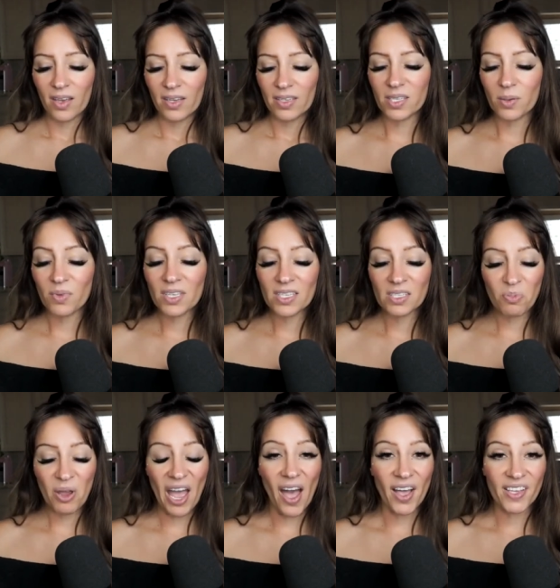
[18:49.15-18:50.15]
Some of these
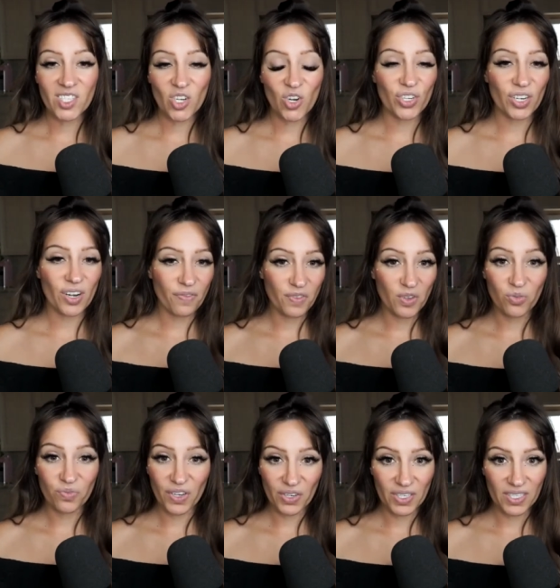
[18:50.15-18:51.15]
paths are going to feel
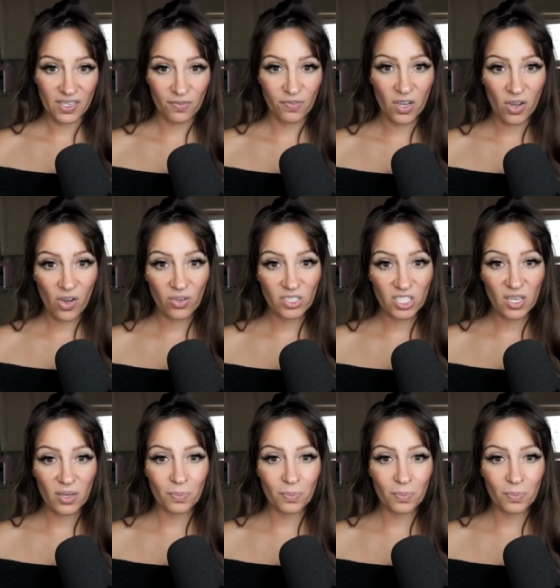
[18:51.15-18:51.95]
very difficult,